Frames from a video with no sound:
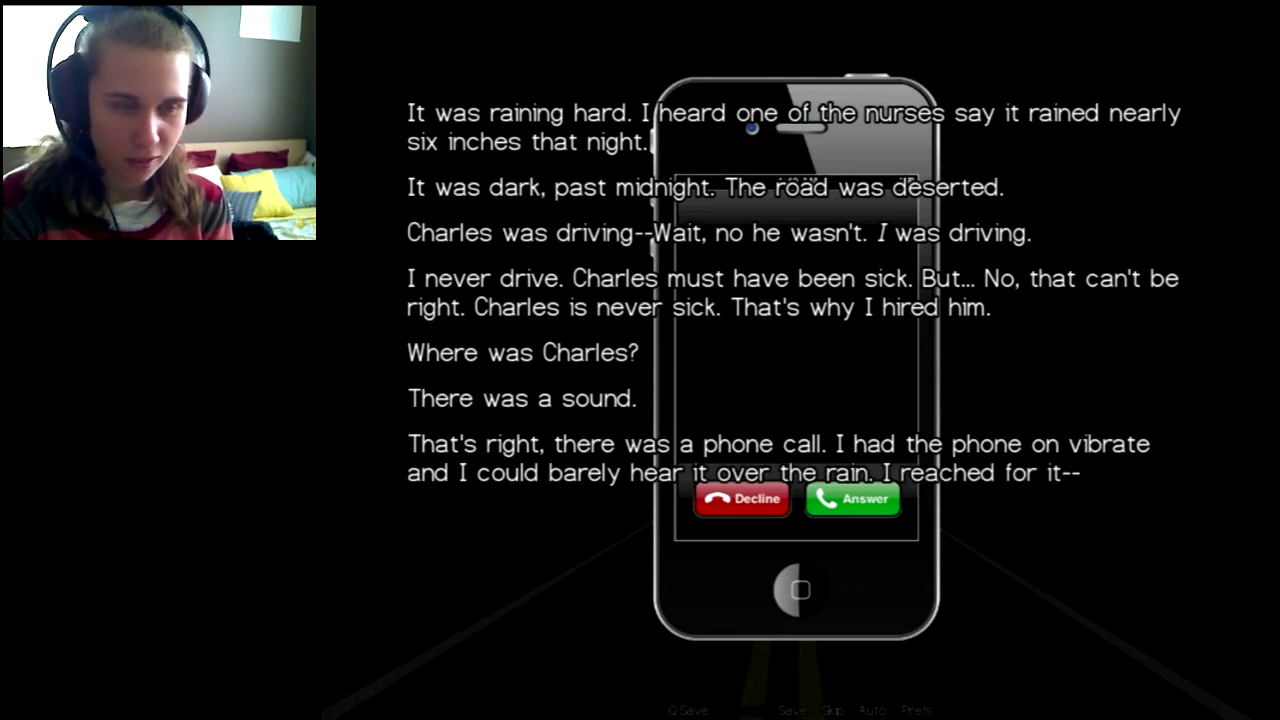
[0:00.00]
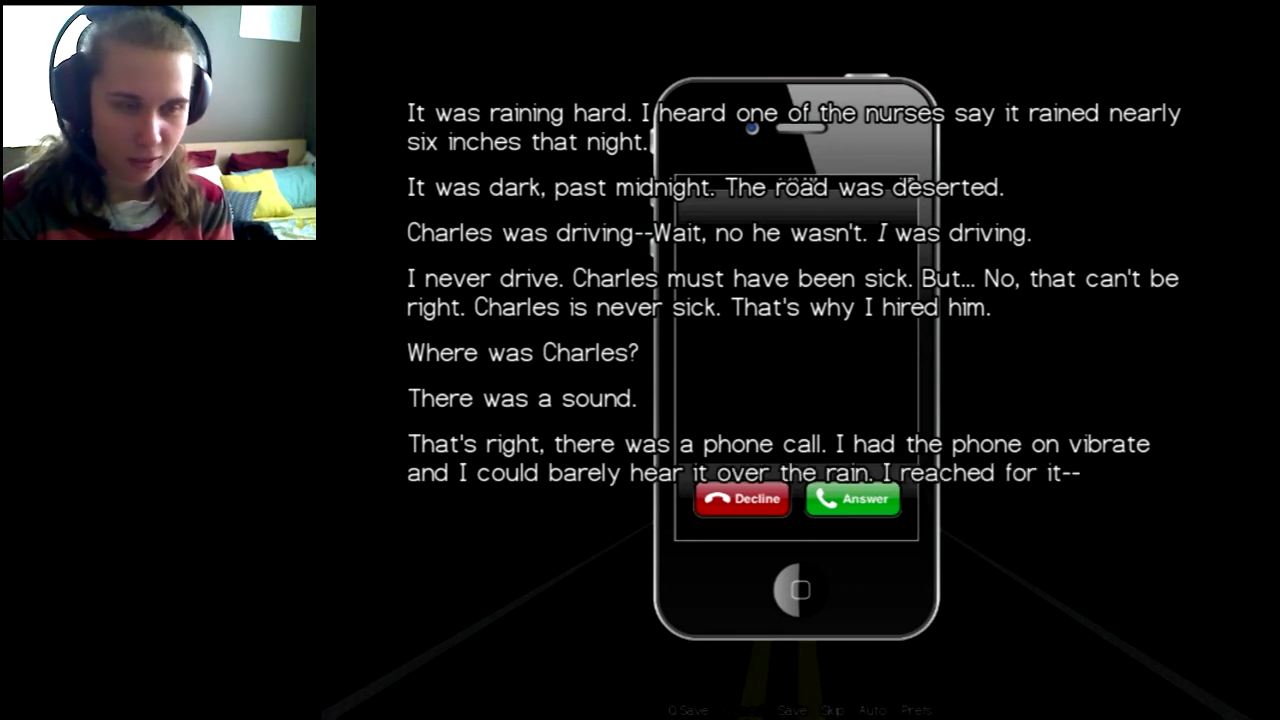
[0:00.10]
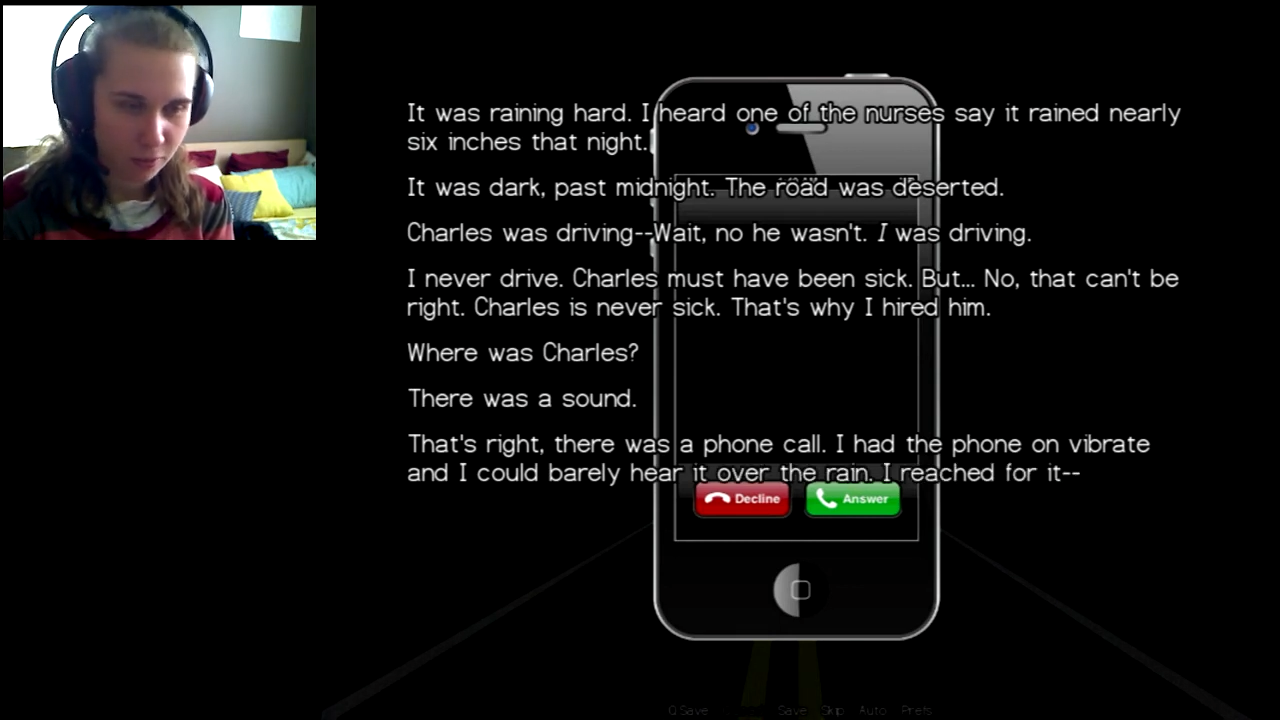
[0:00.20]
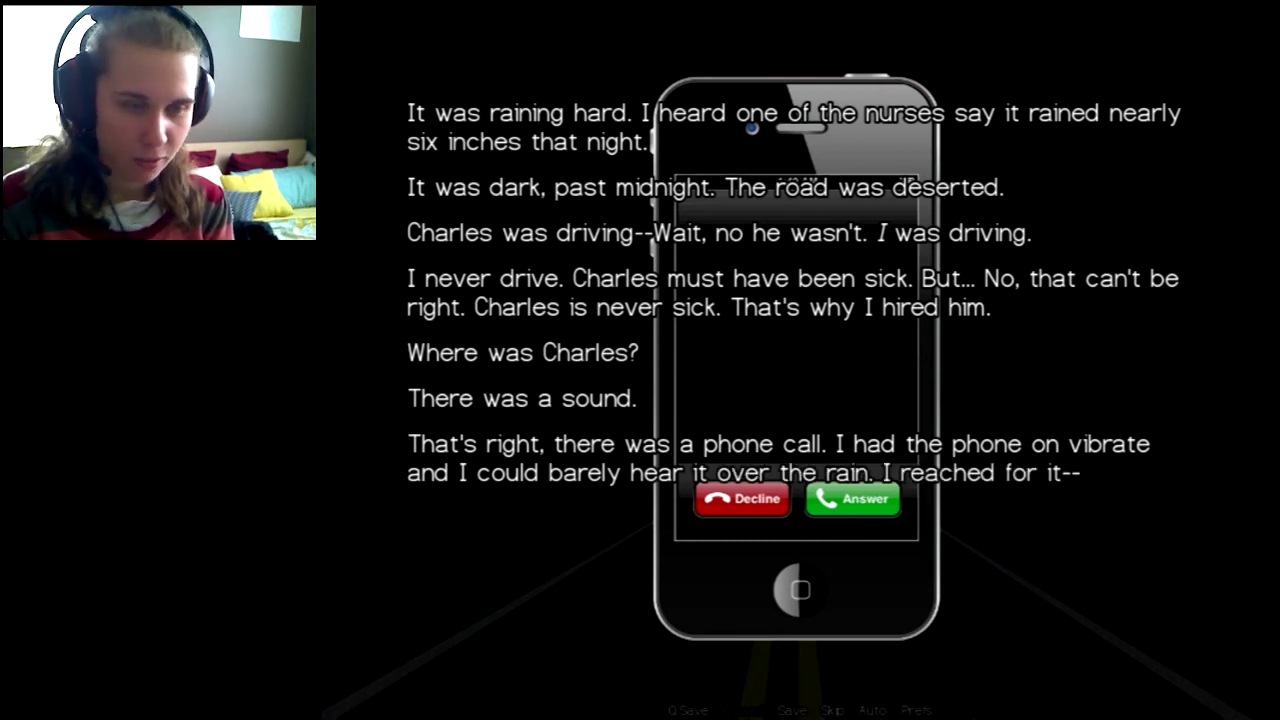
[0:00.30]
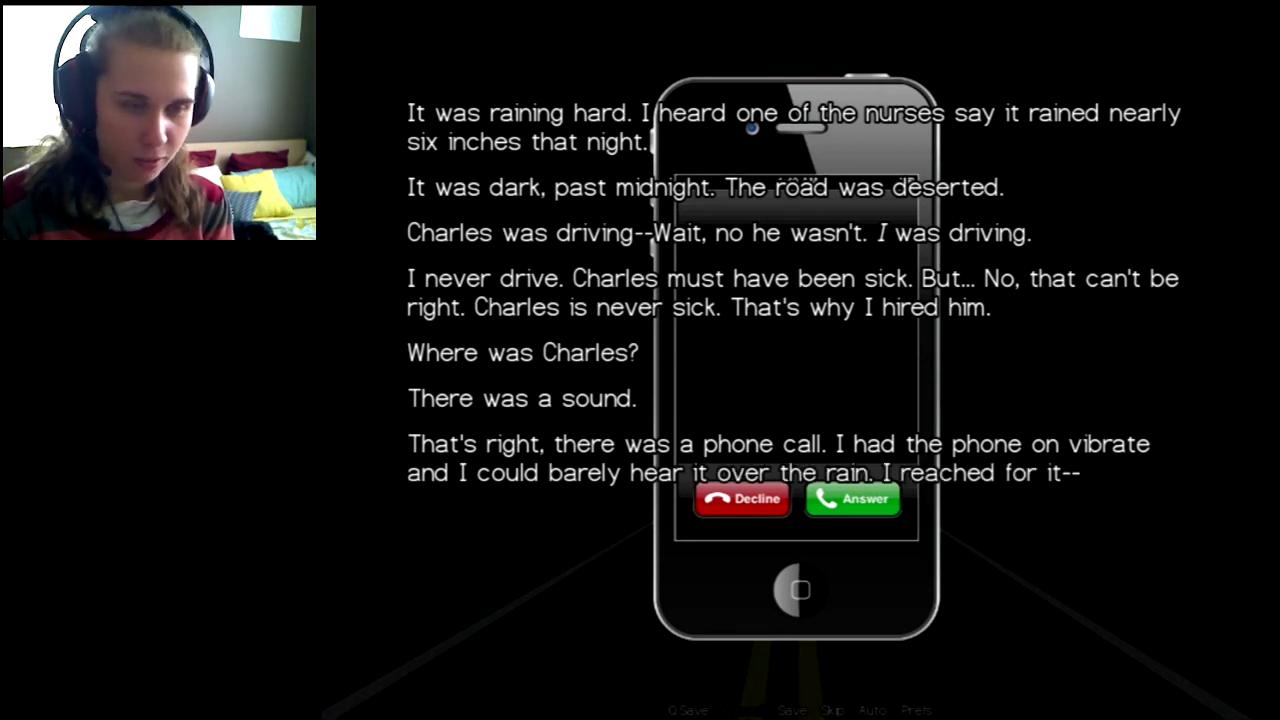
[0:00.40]
I
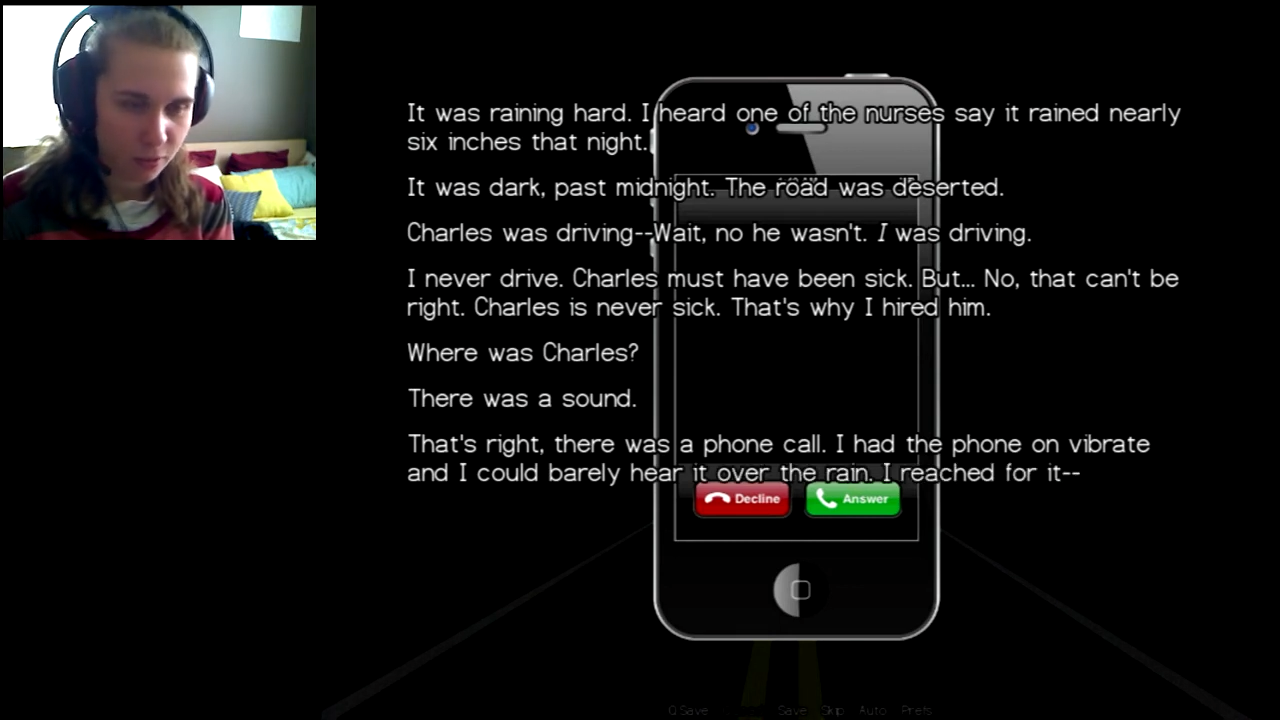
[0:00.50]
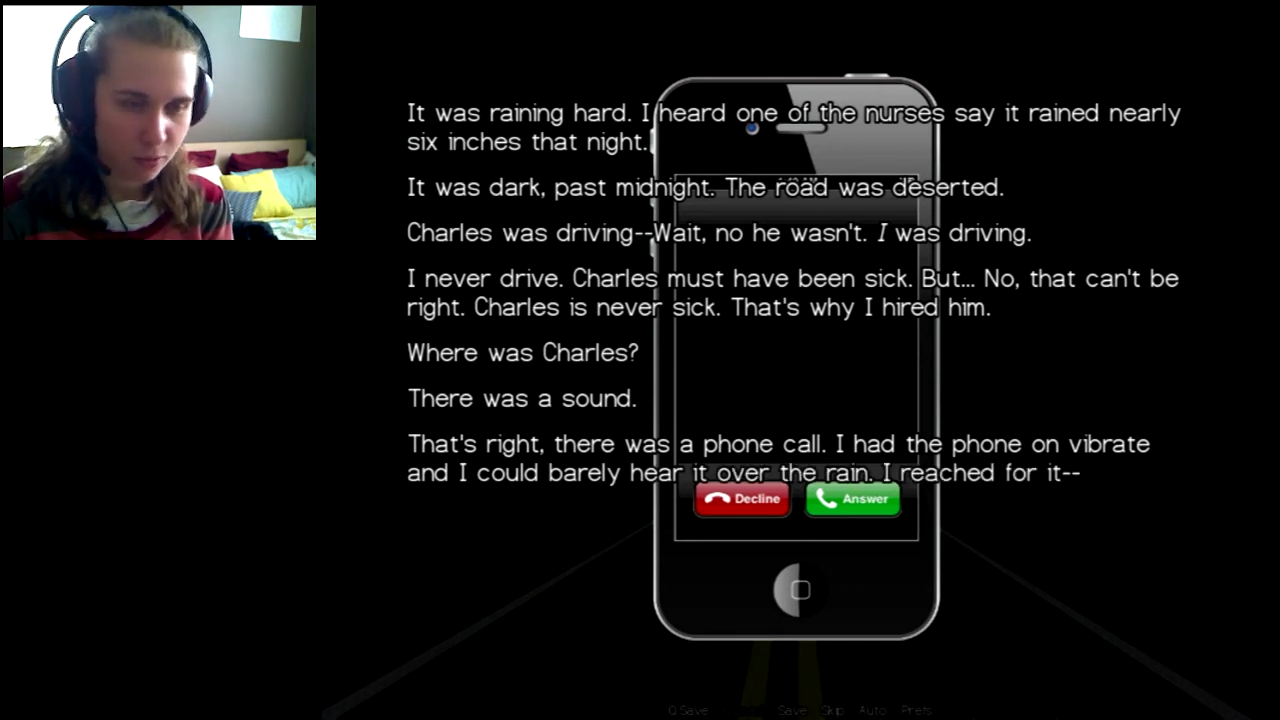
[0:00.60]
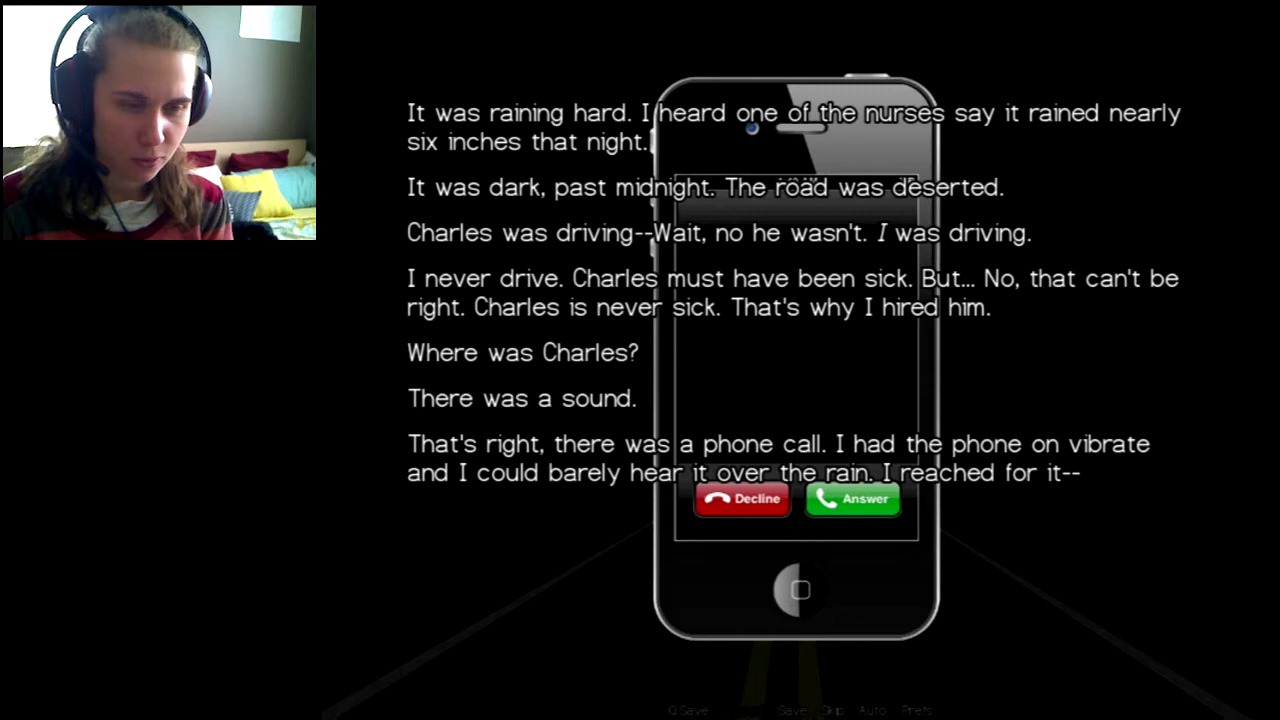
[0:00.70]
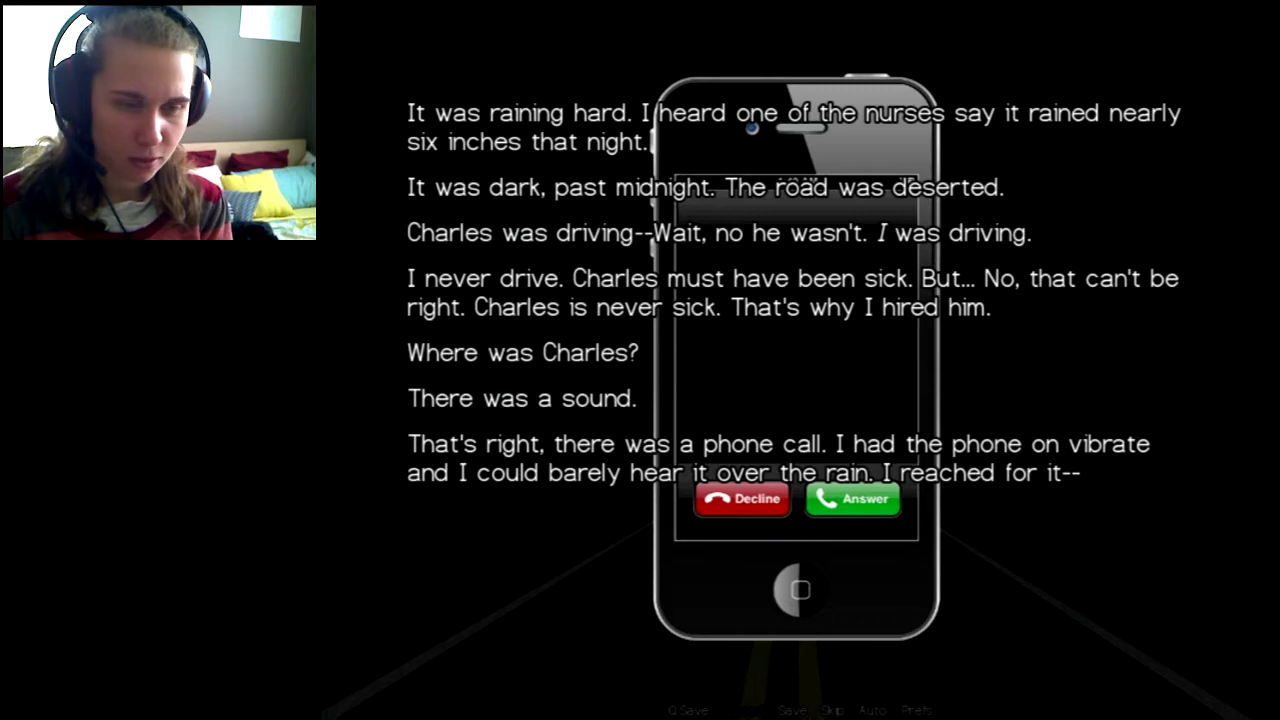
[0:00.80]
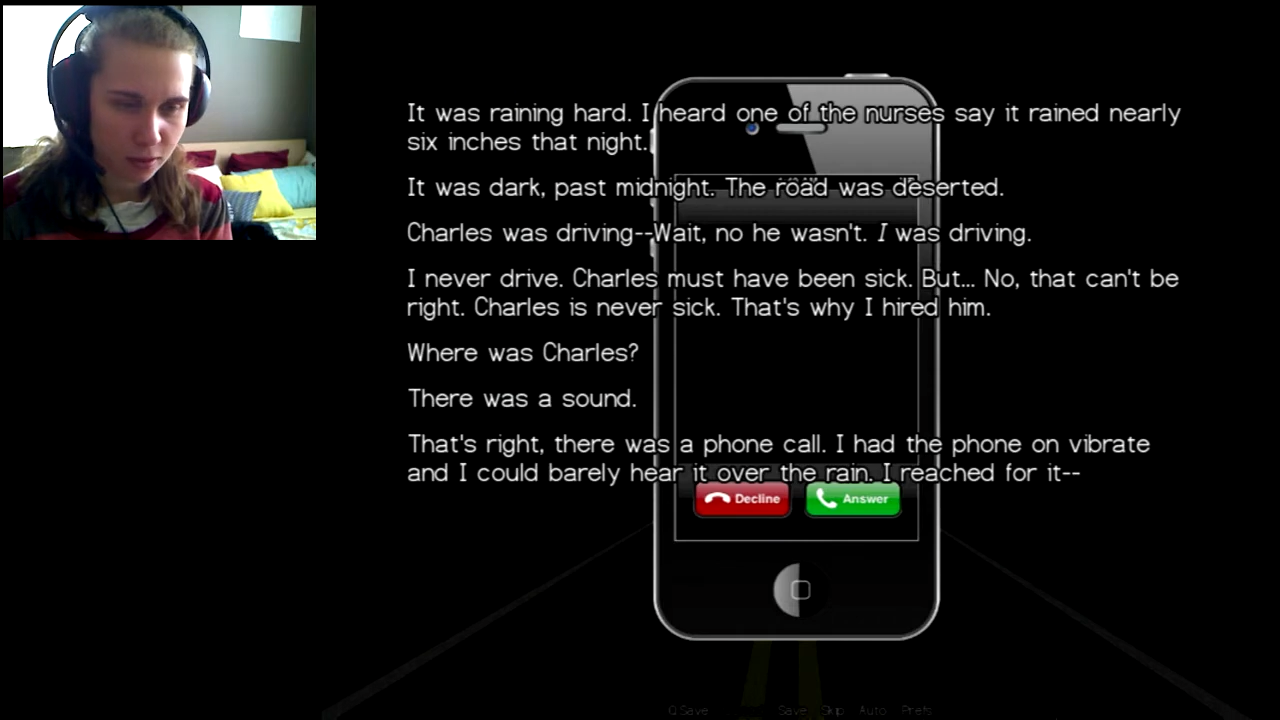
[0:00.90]
reached for it.